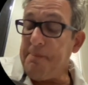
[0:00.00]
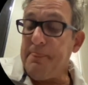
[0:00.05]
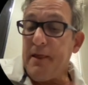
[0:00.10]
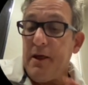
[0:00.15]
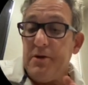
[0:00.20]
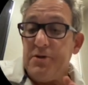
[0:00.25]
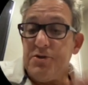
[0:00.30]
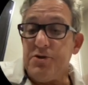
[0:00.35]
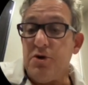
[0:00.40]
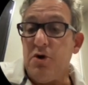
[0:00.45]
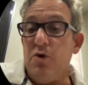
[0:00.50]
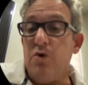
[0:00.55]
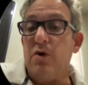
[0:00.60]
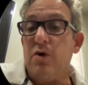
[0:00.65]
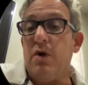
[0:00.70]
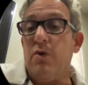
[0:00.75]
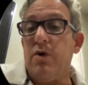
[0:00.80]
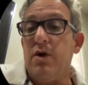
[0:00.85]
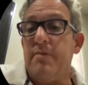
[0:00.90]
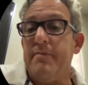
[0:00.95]
so
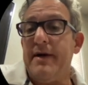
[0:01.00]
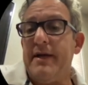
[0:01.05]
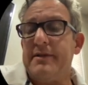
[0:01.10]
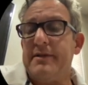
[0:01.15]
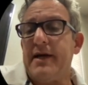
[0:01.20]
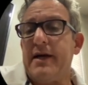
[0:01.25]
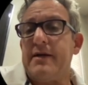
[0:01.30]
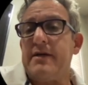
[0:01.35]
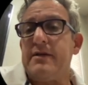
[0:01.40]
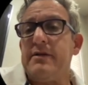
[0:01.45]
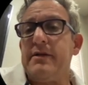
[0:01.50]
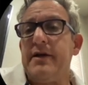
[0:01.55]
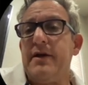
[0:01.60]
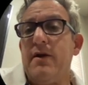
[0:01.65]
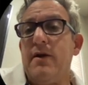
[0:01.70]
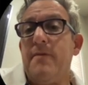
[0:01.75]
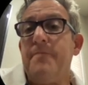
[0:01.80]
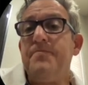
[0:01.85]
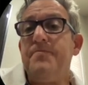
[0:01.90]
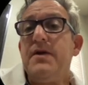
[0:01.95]
I want to make that
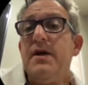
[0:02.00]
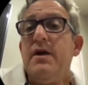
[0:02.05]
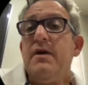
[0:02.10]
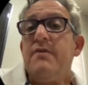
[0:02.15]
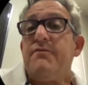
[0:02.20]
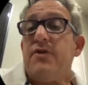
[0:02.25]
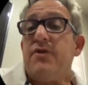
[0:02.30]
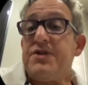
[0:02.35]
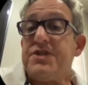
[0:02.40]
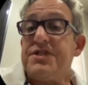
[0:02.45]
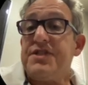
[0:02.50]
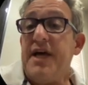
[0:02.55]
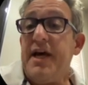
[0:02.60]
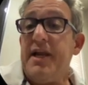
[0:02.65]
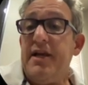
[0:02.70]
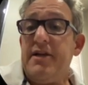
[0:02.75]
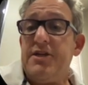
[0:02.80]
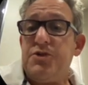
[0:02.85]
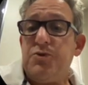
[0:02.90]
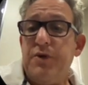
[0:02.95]
clear. For
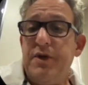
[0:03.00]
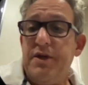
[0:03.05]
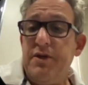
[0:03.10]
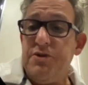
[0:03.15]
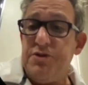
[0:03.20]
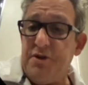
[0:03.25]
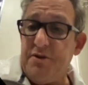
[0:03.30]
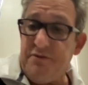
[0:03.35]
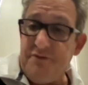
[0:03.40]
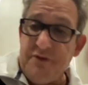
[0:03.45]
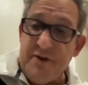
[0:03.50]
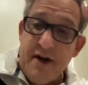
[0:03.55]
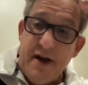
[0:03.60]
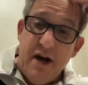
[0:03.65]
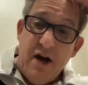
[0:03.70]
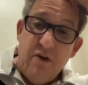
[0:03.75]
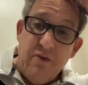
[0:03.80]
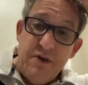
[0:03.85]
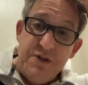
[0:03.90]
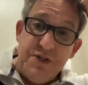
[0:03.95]
aesthetics, we use it for
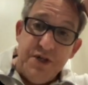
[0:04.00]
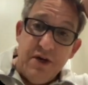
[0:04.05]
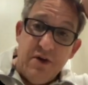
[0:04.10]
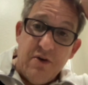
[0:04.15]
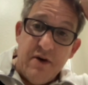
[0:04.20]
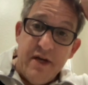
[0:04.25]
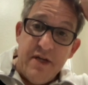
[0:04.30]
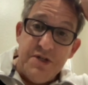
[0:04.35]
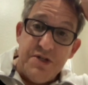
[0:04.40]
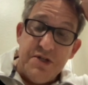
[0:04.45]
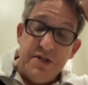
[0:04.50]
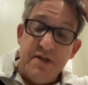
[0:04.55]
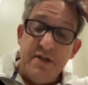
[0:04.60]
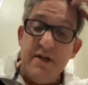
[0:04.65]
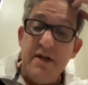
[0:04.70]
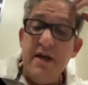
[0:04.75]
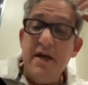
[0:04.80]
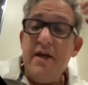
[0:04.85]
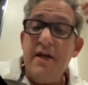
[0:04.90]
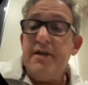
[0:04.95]
hair
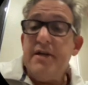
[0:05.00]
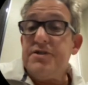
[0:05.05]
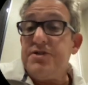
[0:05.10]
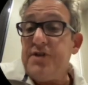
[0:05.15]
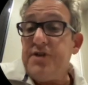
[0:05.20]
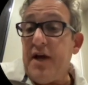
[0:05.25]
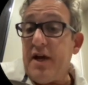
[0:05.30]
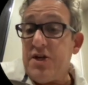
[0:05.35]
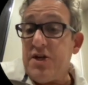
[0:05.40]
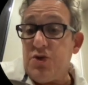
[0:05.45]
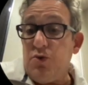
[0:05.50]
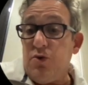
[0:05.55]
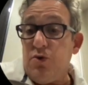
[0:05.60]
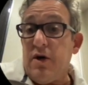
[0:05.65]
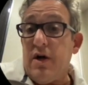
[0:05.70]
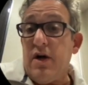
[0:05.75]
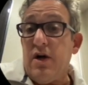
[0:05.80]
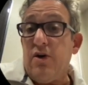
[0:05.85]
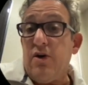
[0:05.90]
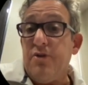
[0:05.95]
regeneration, sexual
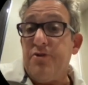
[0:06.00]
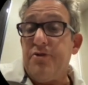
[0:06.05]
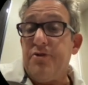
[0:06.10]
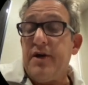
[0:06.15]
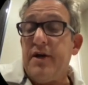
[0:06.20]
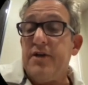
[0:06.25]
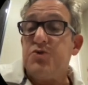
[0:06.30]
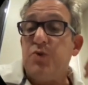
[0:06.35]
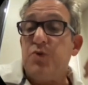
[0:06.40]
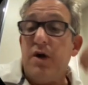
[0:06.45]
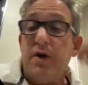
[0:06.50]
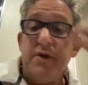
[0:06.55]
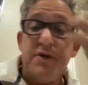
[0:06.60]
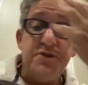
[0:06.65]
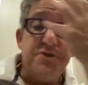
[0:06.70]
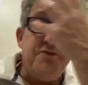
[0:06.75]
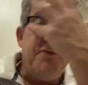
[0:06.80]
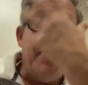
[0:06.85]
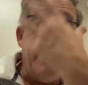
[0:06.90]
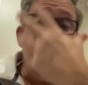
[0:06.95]
health, as well
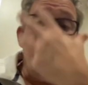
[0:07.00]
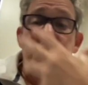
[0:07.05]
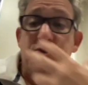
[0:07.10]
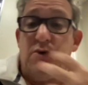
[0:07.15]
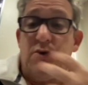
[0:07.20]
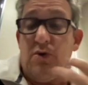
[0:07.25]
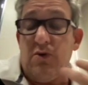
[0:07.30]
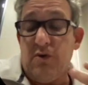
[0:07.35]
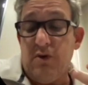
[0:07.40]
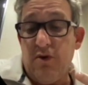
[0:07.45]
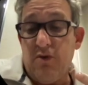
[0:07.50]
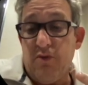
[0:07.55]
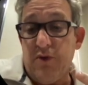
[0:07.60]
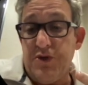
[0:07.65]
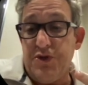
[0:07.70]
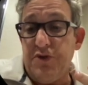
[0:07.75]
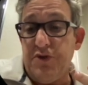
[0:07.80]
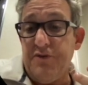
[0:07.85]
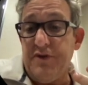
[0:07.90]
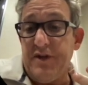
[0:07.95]
as facial
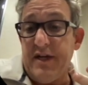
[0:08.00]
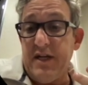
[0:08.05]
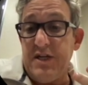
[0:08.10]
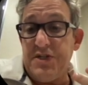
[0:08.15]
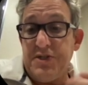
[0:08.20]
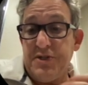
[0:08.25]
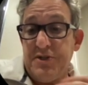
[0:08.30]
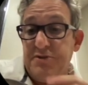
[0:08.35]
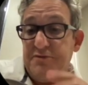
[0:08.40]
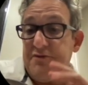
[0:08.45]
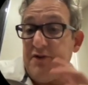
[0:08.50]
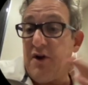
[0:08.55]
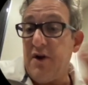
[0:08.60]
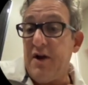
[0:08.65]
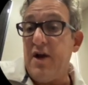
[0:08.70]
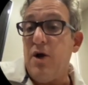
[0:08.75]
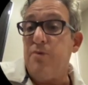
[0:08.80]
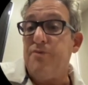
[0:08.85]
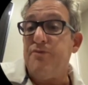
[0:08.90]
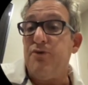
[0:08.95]
rejuvenation. It's very
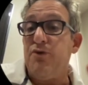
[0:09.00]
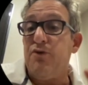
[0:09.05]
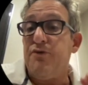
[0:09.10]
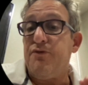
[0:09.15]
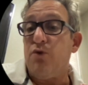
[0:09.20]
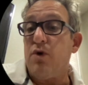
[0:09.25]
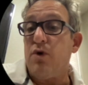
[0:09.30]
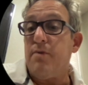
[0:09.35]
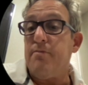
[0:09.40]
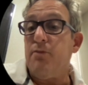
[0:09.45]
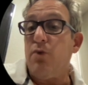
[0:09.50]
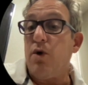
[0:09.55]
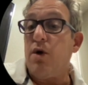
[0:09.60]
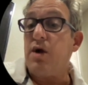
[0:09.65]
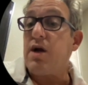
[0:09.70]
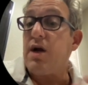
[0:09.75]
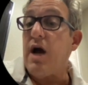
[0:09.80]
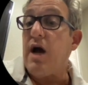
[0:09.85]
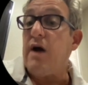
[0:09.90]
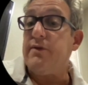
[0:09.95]
helpful for more
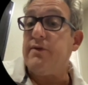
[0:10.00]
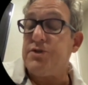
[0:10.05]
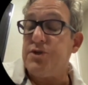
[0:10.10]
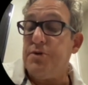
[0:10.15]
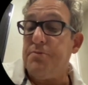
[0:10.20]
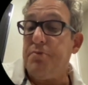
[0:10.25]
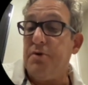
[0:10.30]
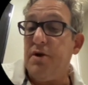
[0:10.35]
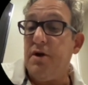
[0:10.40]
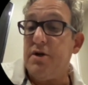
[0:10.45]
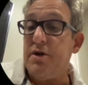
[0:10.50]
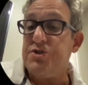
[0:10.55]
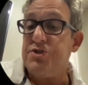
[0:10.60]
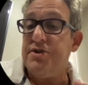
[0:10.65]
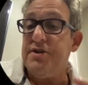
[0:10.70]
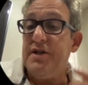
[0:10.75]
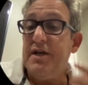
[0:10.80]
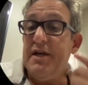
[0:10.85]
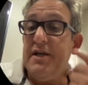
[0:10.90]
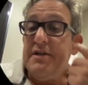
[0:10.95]
collagen
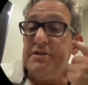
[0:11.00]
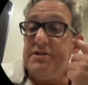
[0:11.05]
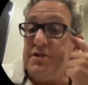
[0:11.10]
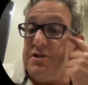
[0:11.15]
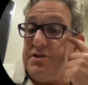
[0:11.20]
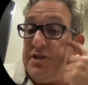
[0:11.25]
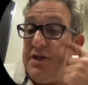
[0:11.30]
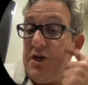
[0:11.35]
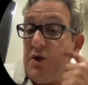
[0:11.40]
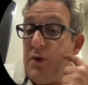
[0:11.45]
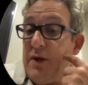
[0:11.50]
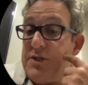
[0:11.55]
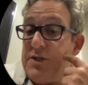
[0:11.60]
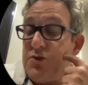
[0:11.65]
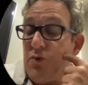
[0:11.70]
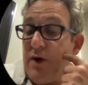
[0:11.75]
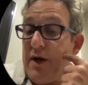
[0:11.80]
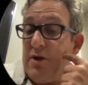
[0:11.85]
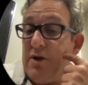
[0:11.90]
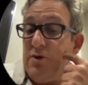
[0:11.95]
production to decrease
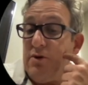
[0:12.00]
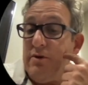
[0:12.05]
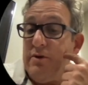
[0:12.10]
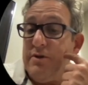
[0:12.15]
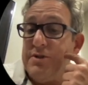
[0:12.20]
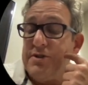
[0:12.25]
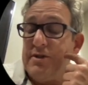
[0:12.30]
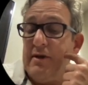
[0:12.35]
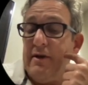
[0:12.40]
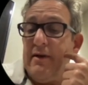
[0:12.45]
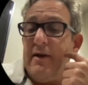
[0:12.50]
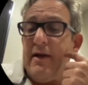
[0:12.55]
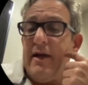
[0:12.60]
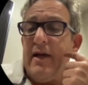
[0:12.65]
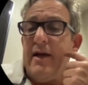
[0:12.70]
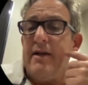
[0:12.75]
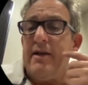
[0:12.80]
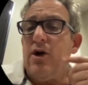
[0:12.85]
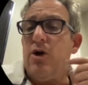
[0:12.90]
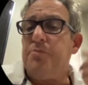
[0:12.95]
wrinkles
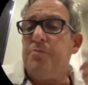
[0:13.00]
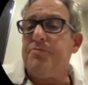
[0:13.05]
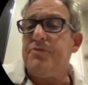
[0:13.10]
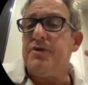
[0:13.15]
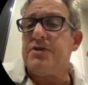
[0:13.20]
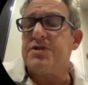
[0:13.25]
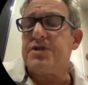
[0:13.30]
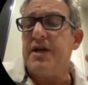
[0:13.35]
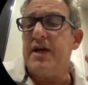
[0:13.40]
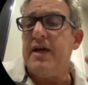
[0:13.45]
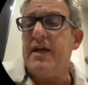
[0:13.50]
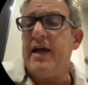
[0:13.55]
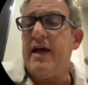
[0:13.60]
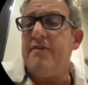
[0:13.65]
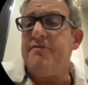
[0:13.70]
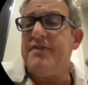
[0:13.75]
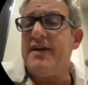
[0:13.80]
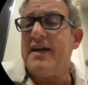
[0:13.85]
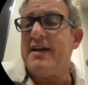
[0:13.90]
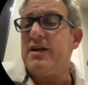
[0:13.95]
and help the skin
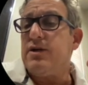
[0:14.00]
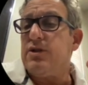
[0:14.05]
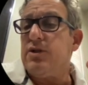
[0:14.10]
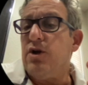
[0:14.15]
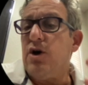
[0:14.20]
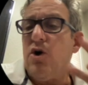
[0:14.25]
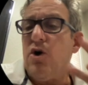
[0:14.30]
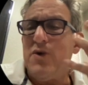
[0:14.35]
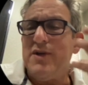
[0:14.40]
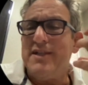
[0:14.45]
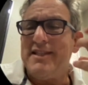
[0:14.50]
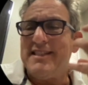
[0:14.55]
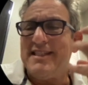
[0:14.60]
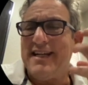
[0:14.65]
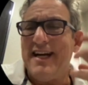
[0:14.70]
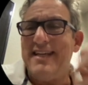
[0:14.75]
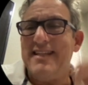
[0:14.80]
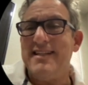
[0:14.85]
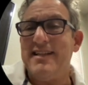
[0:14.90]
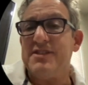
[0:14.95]
have that glow and
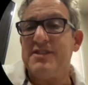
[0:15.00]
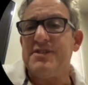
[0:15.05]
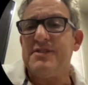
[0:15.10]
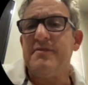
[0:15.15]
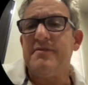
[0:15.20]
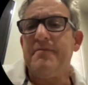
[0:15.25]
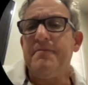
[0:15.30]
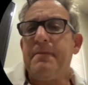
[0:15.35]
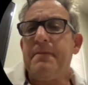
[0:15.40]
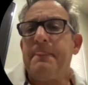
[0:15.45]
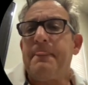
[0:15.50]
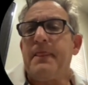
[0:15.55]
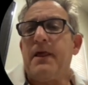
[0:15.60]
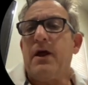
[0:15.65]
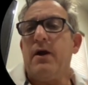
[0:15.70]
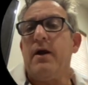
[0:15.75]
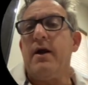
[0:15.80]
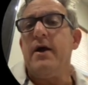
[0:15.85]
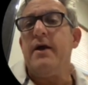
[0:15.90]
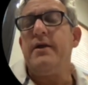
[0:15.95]
tightness.
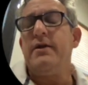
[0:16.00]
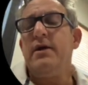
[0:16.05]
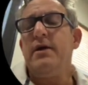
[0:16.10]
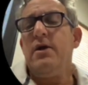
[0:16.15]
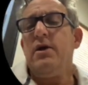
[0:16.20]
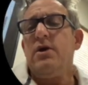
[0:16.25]
All right.